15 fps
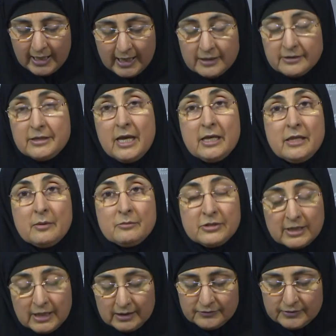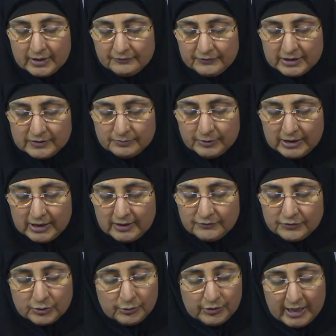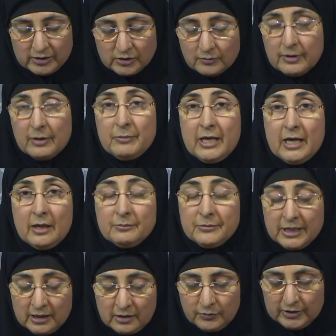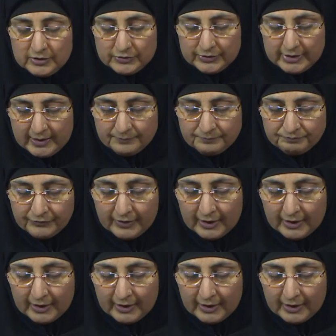as they themselves have disbelieved, so that you may become equal to them.